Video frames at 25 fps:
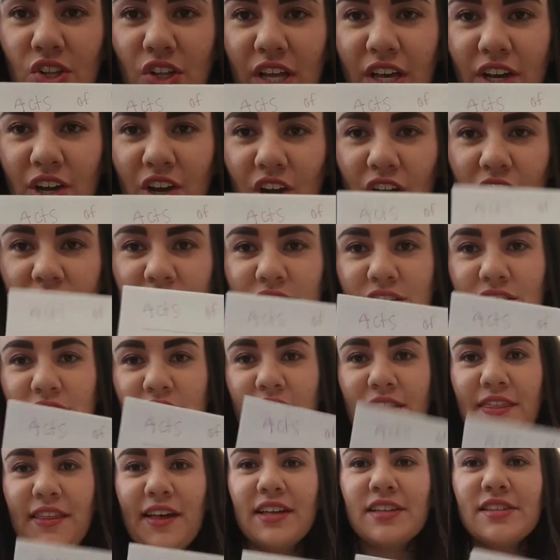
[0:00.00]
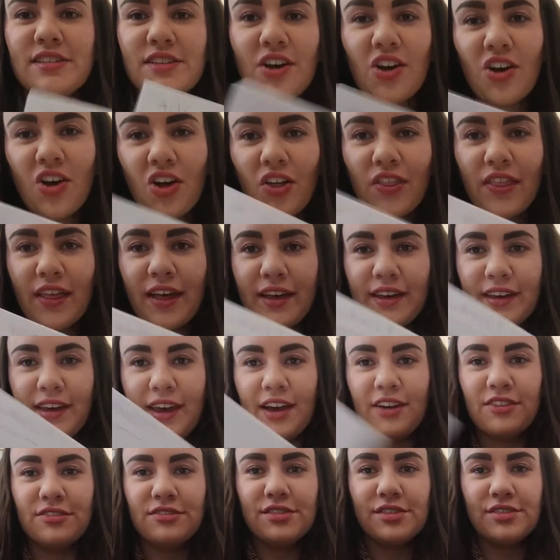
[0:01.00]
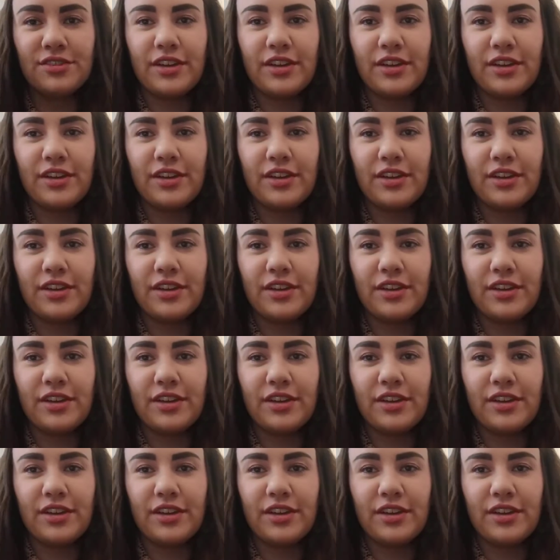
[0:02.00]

like hearts, and that's all that counts,